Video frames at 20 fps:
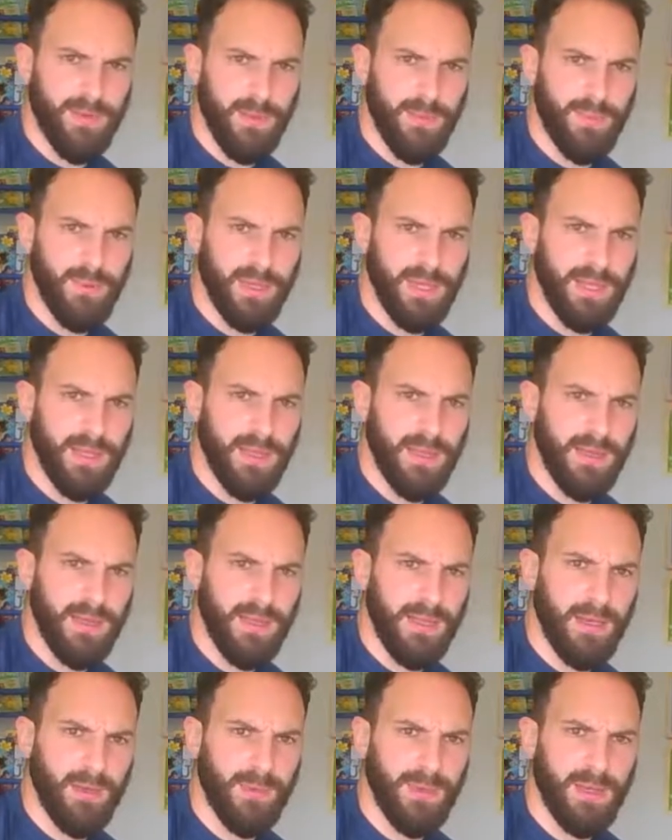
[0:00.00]
If I bring it a
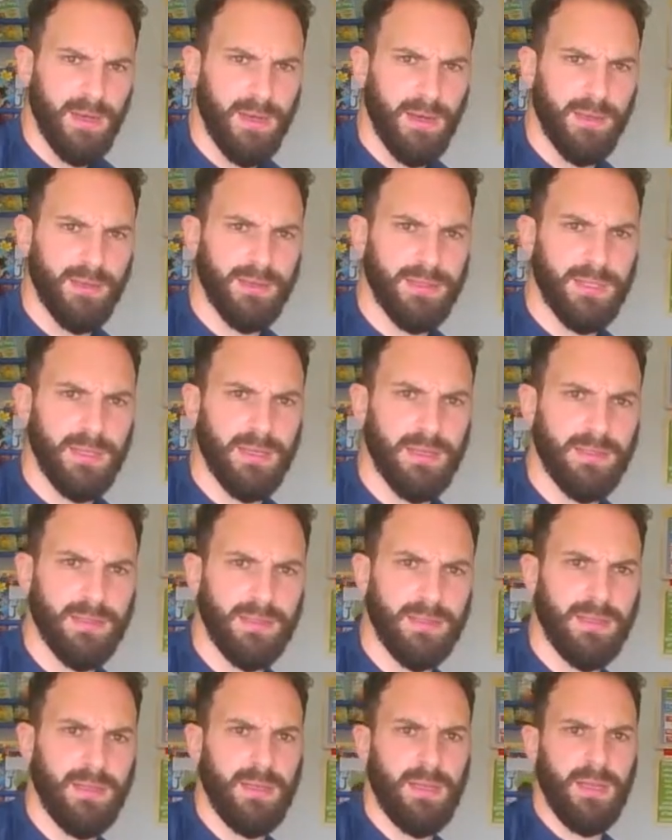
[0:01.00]
little bit closer,
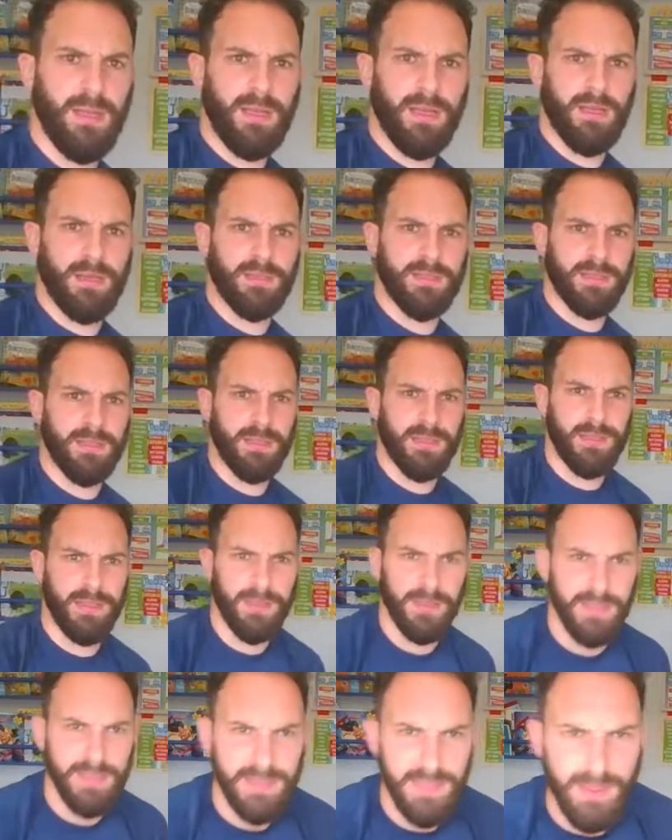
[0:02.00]
because
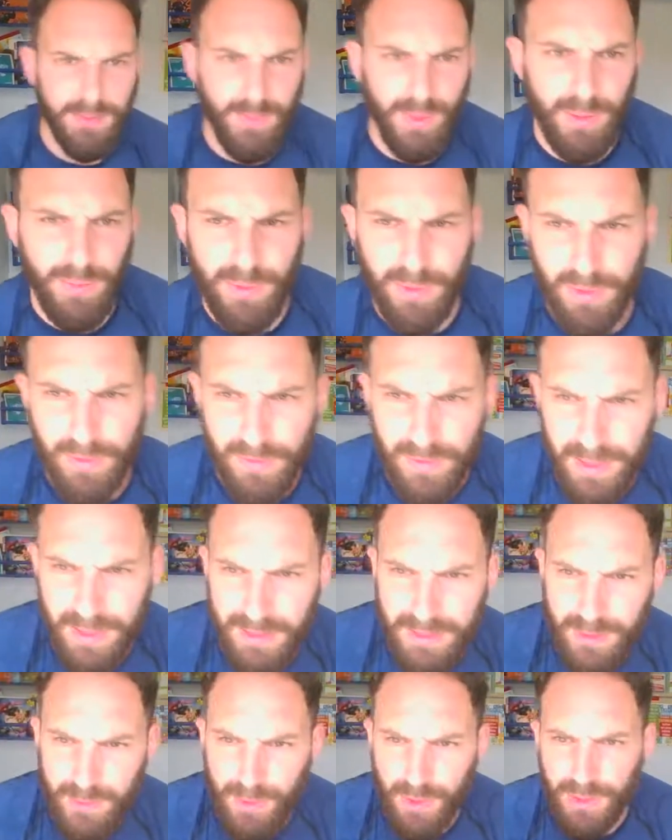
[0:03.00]
the sun might be
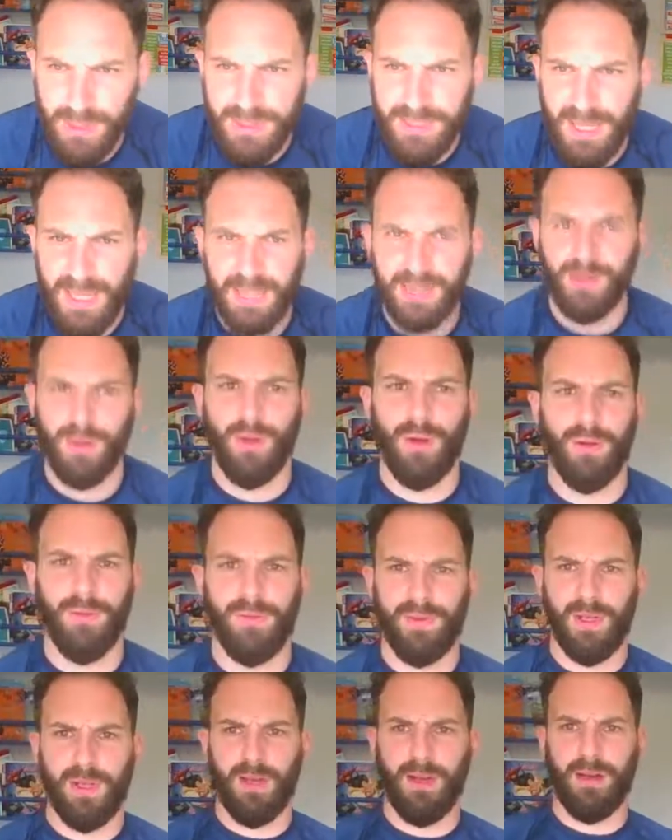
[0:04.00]
reflecting. We've got a 10 of
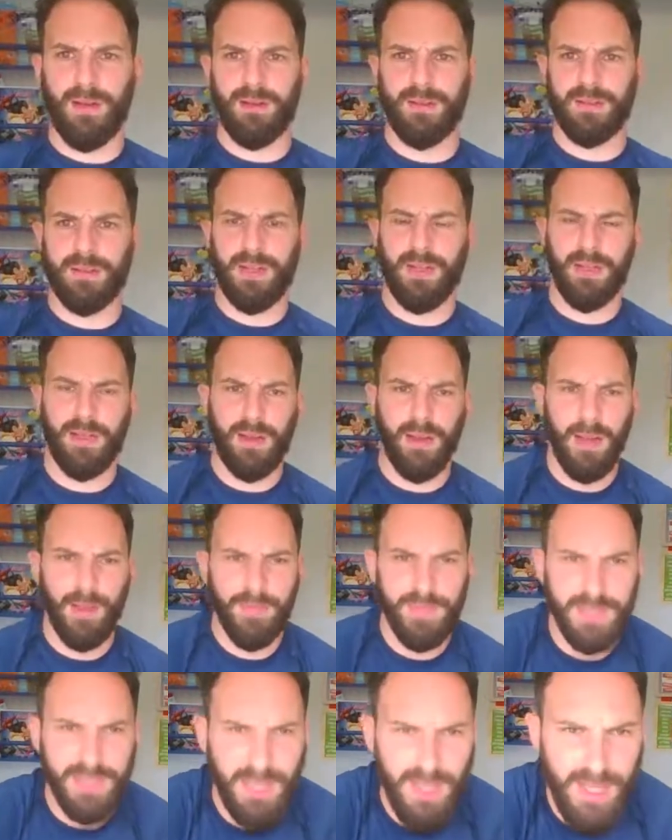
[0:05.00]

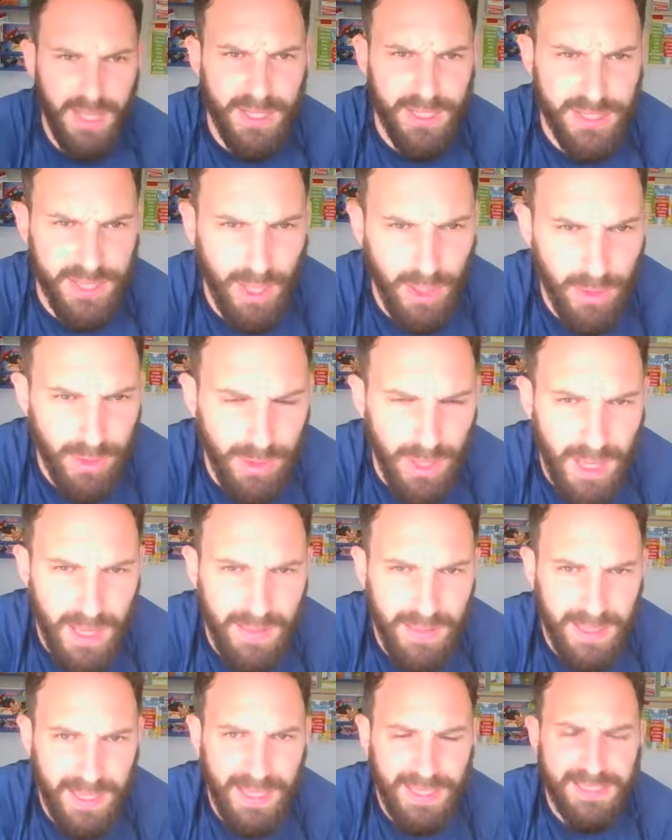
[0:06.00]
clubs. So the
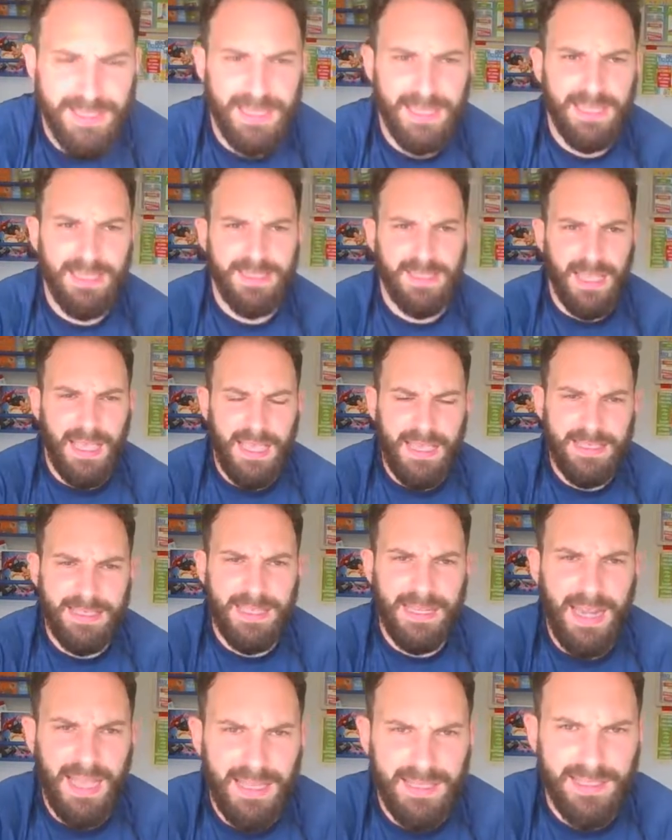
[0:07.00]
guess is the
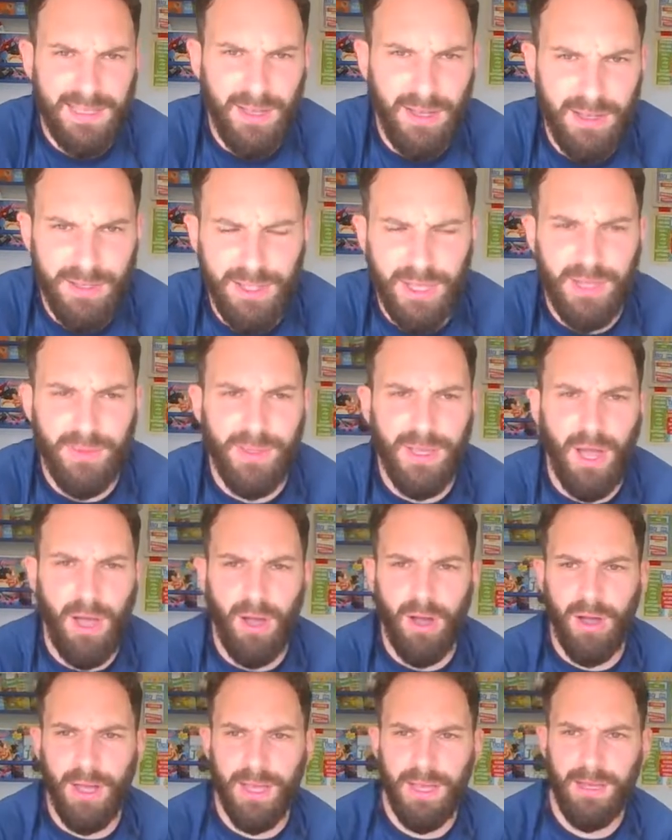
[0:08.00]
next card going to be
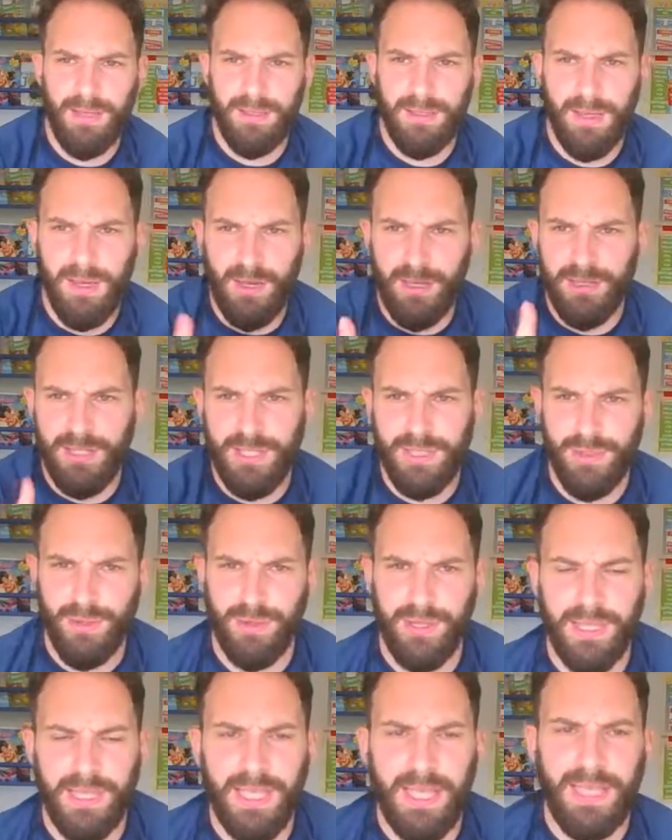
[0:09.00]
higher? Archie's
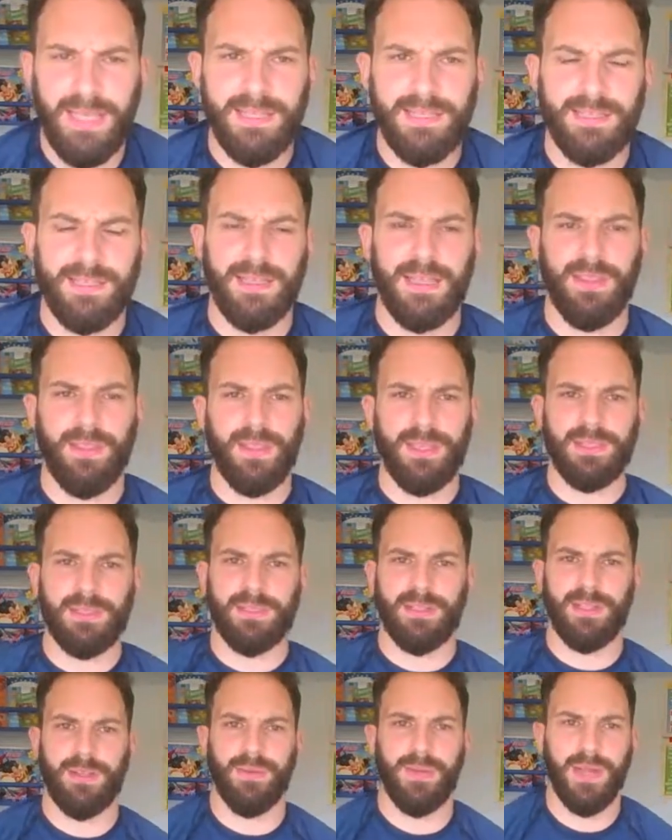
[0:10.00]
already guessed. He thinks it's
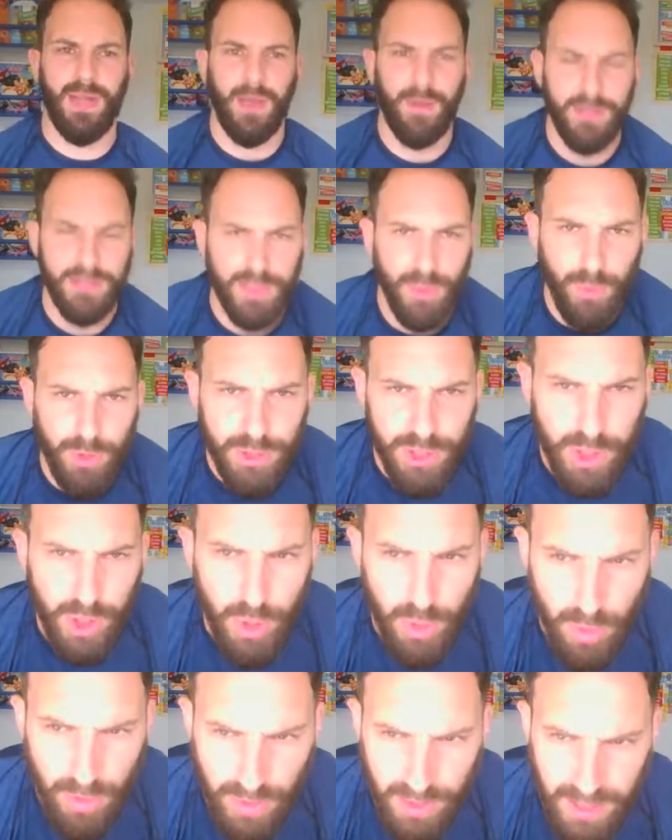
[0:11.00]
going to be lower. So what do you
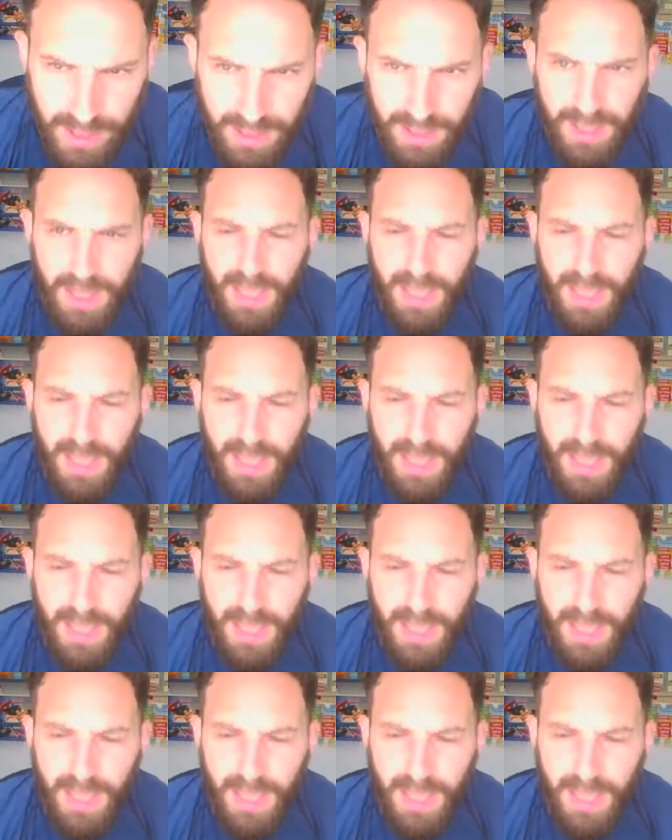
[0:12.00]
think?